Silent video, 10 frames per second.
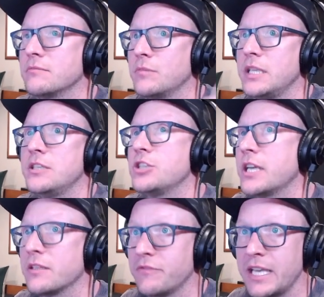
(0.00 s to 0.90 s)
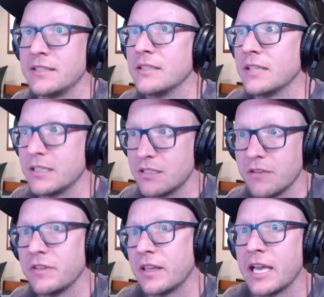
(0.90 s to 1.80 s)
police check, vetting, like
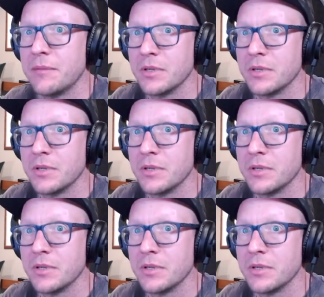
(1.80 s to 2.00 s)
stuff like that,